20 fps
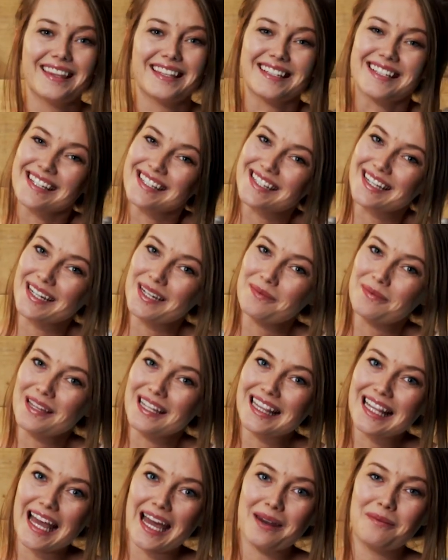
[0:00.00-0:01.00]
This is going to be
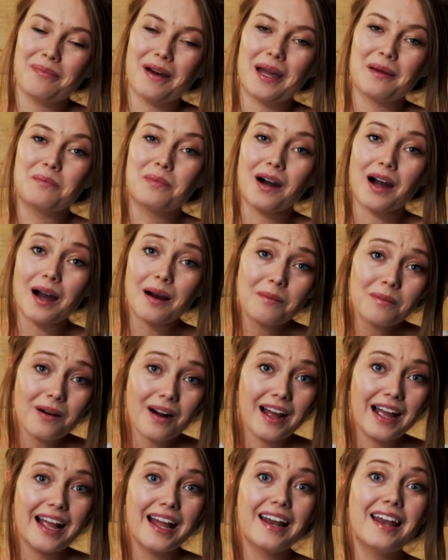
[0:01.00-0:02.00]
led by Bob
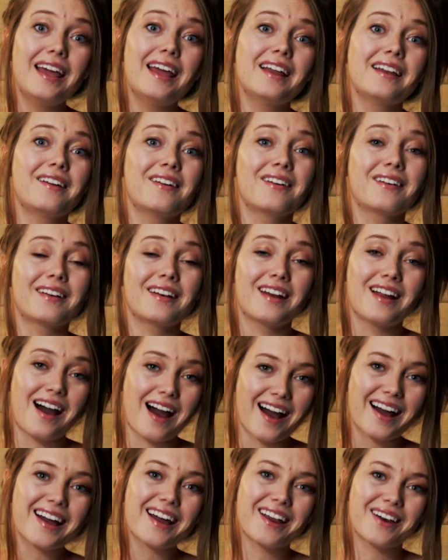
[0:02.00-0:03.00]
Ryan, and you're
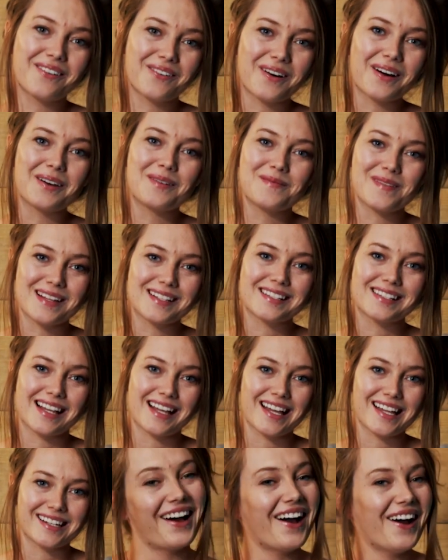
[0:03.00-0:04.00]
not going to want to miss
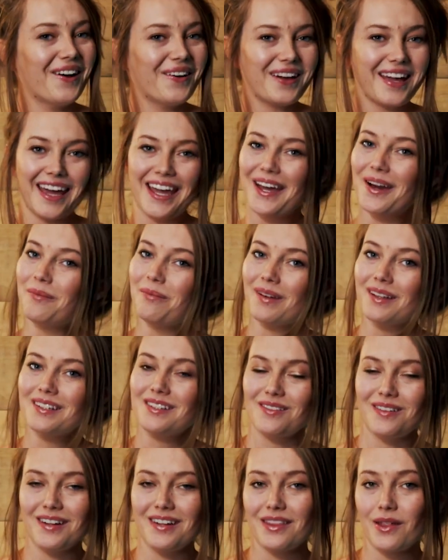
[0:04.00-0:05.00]
it. Okay, Open
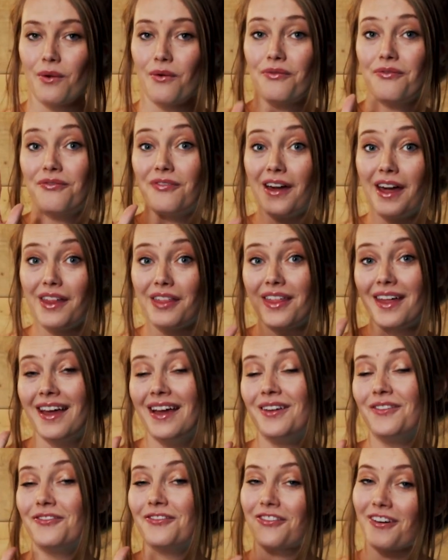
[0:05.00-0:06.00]
Door, the fifth
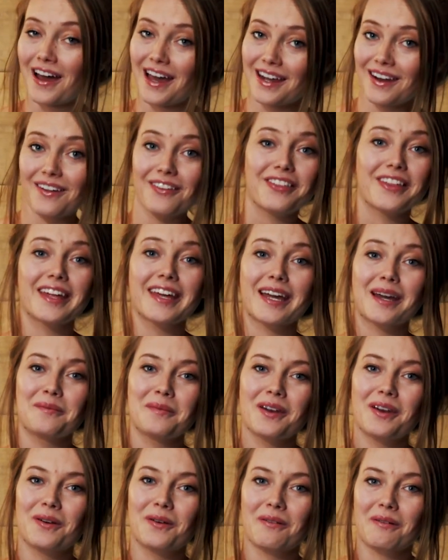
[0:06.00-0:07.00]
and final thing I'm
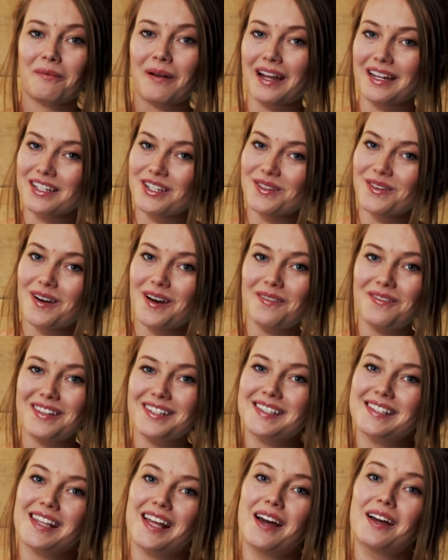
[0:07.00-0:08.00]
going to remind you of
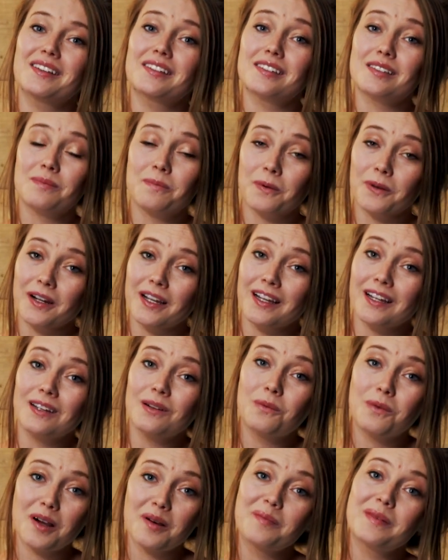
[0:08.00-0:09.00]
is that
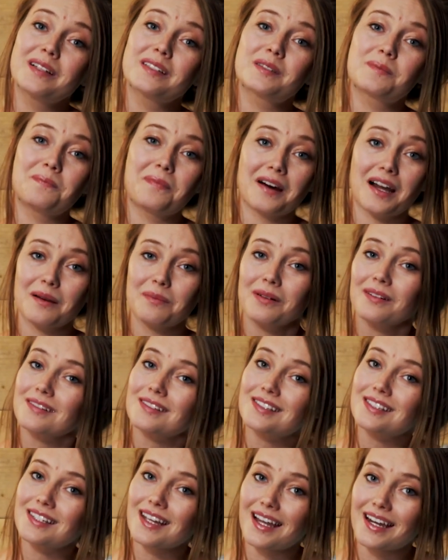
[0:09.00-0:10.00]
Spring Women's Bible
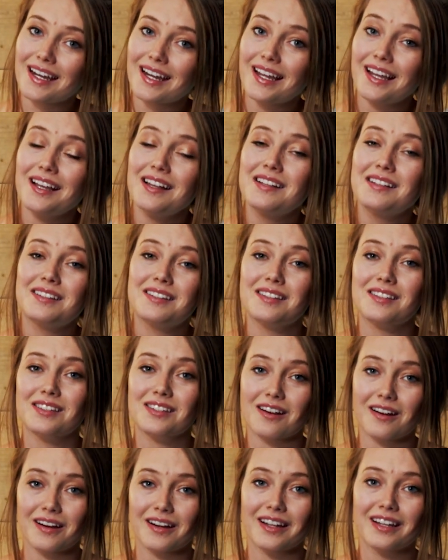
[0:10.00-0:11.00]
Study is
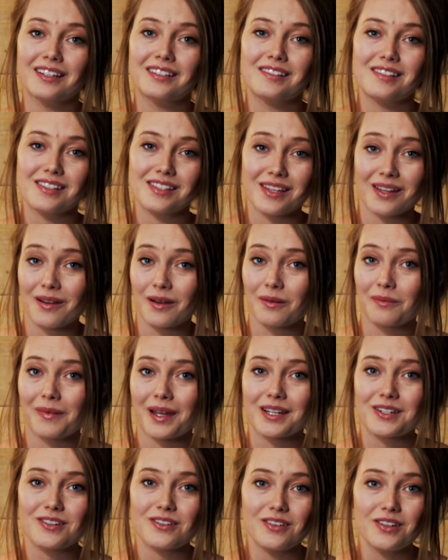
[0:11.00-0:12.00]
starting soon.
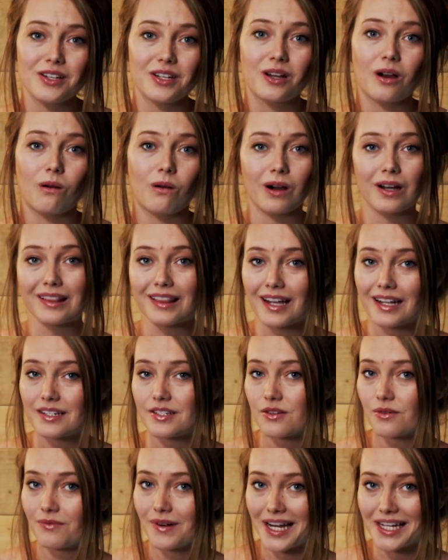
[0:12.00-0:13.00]
Make sure you go online
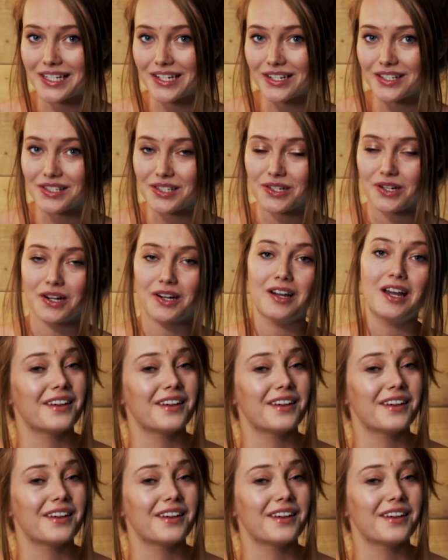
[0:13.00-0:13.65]
to register.